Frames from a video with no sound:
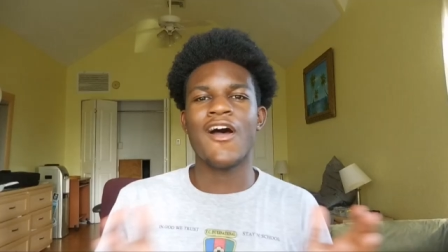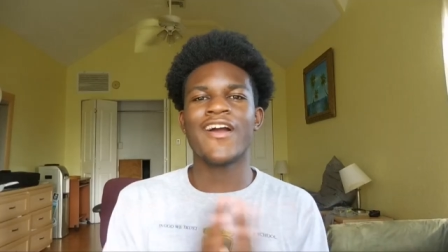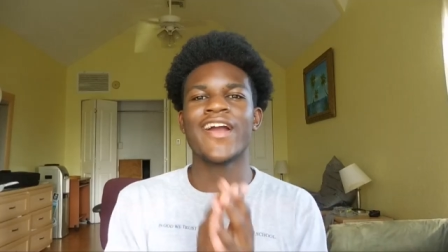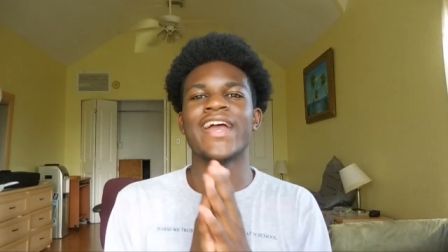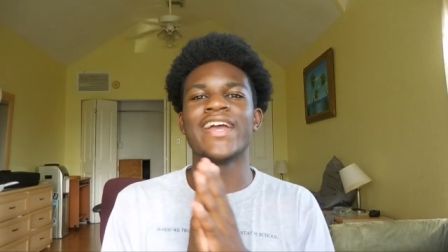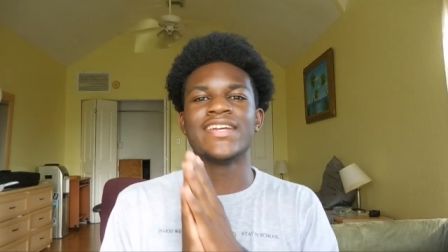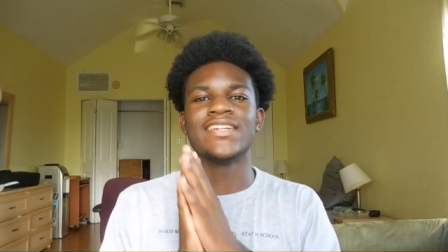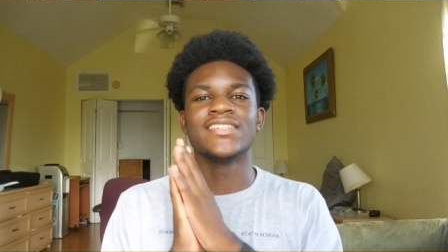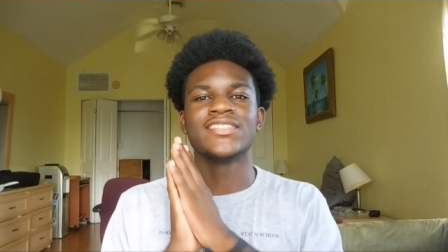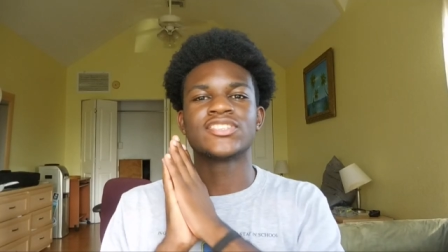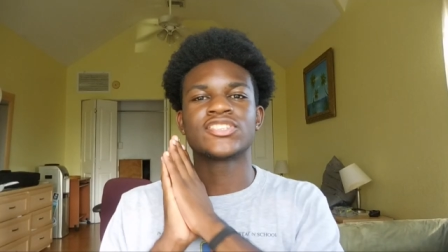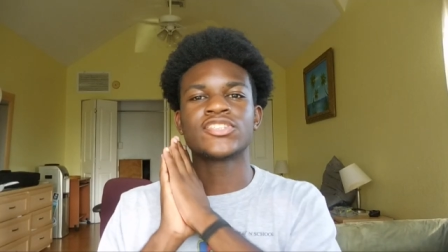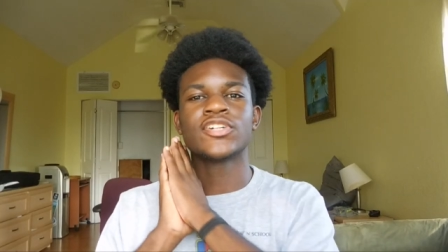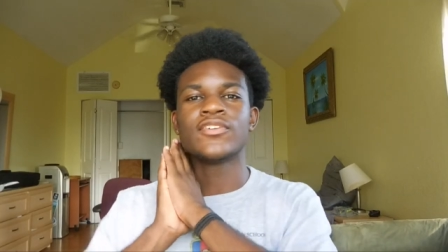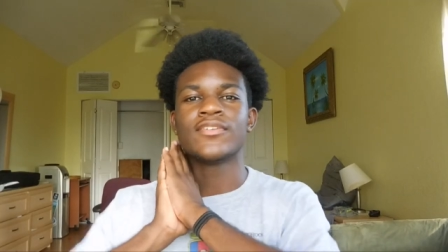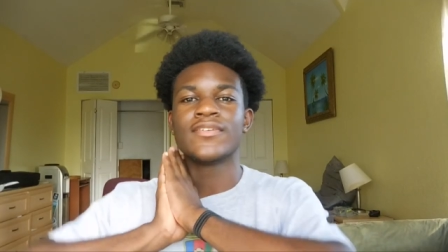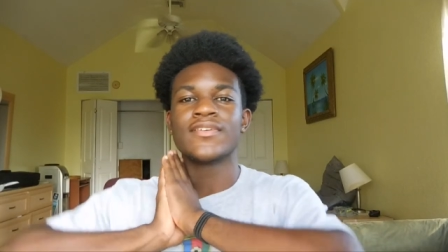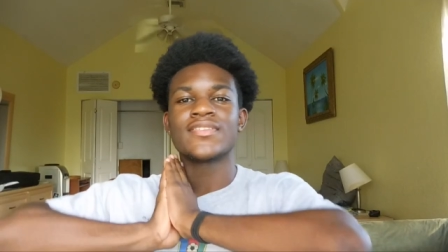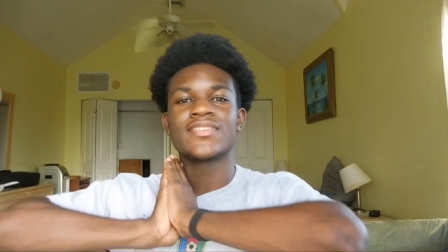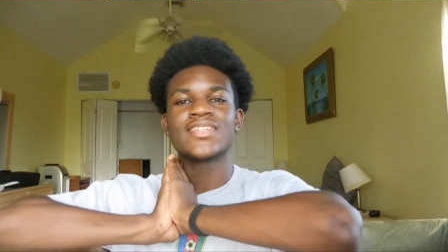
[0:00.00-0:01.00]
Alright,
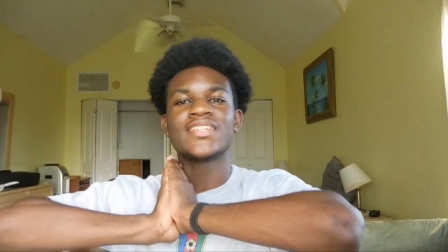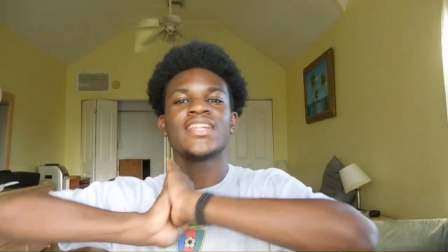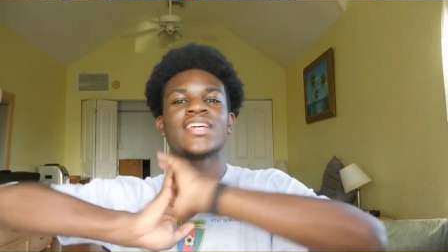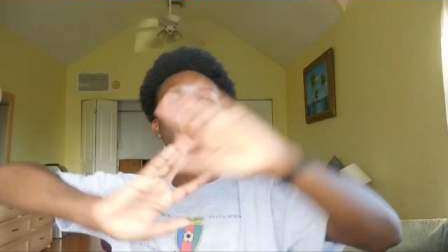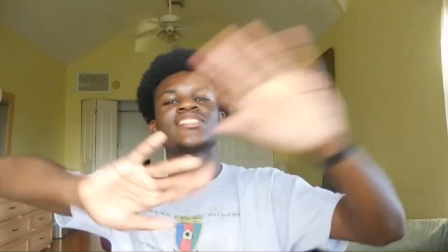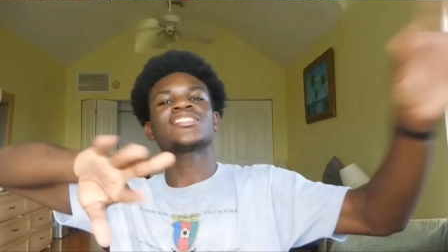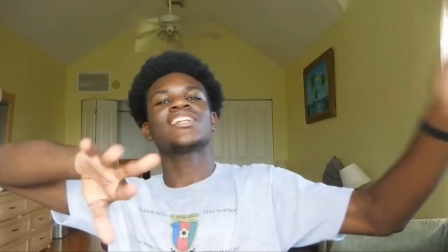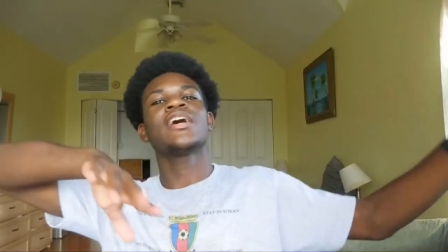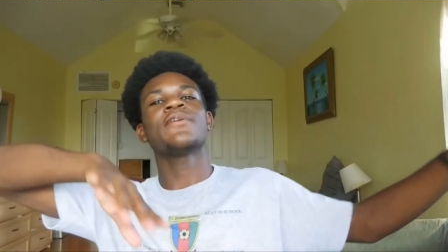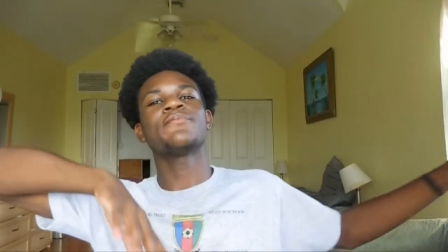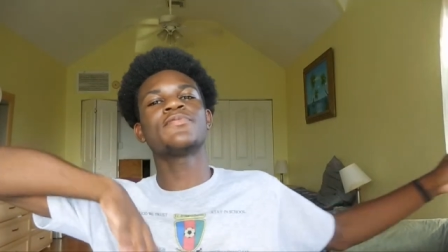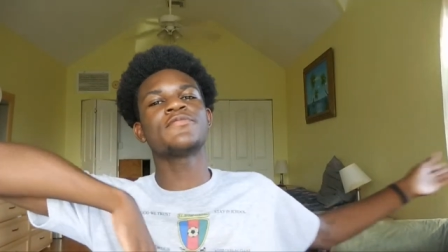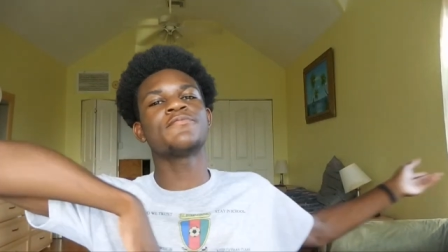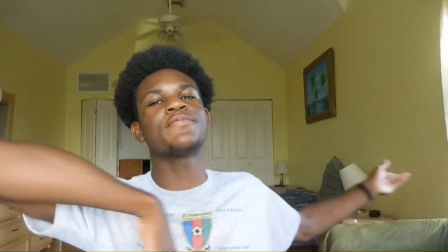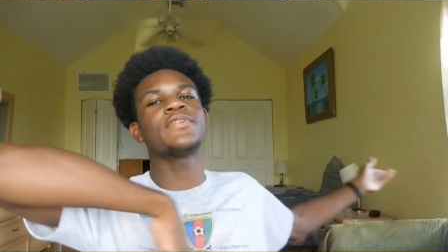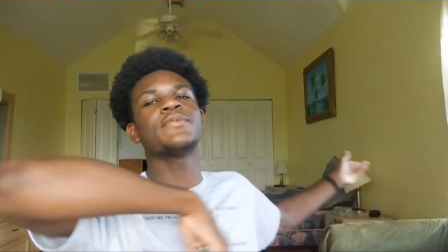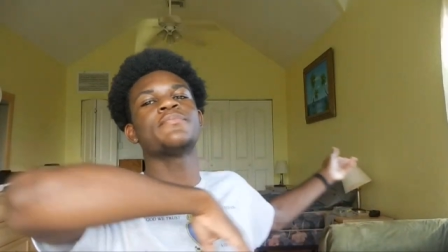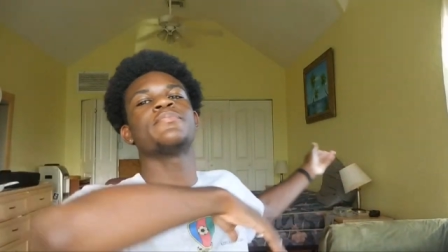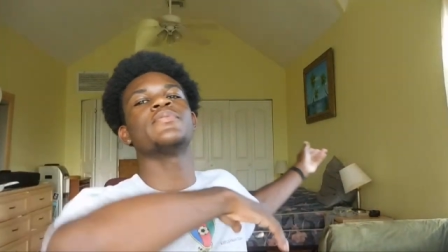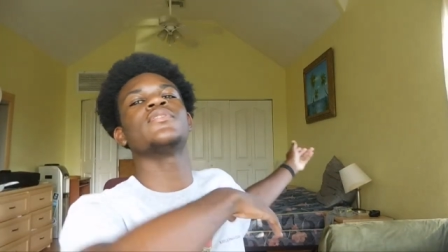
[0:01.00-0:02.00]
so the next type of
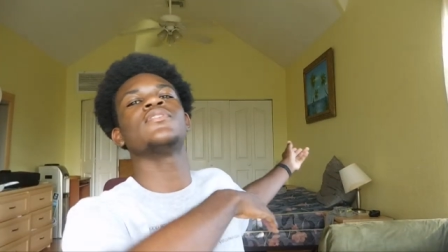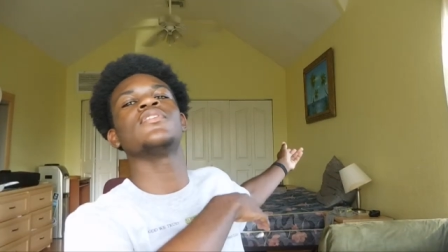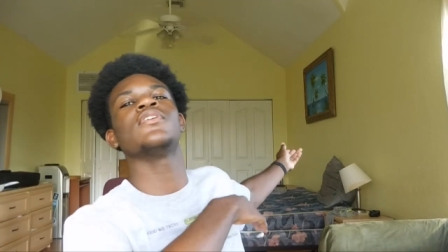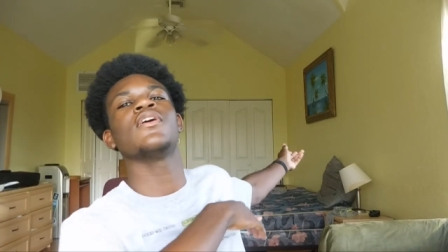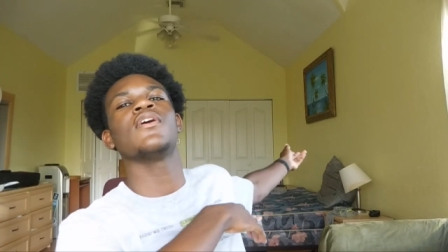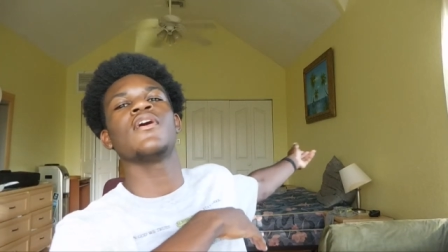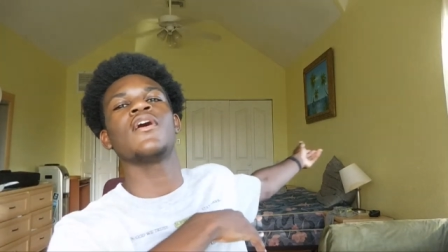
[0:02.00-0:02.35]
people